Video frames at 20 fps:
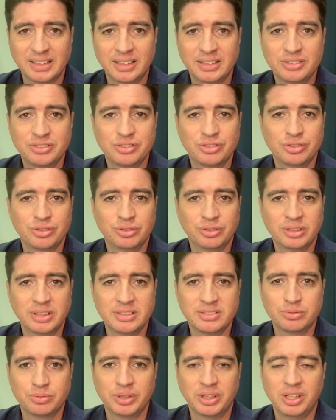As soon
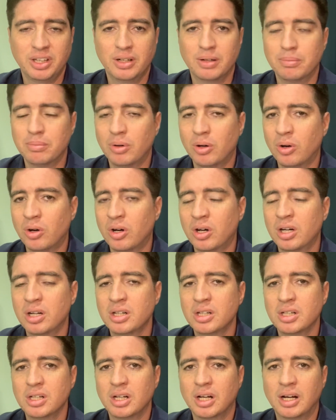as we hear more,
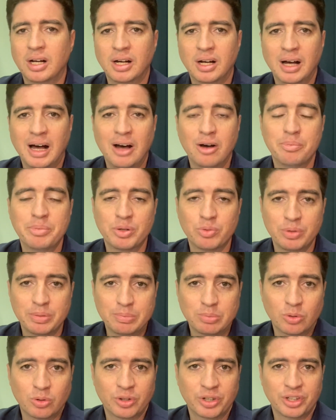I'll be
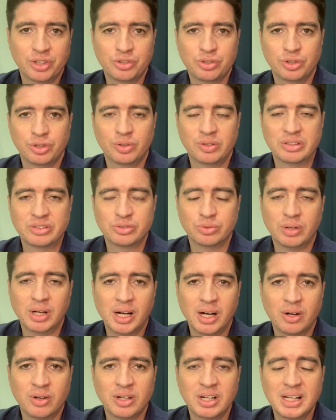reporting to you as
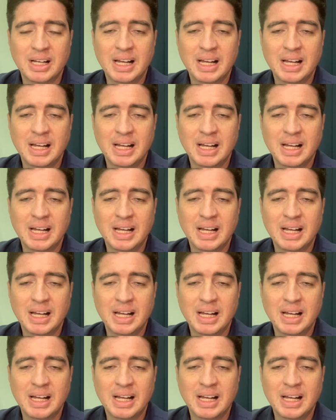well.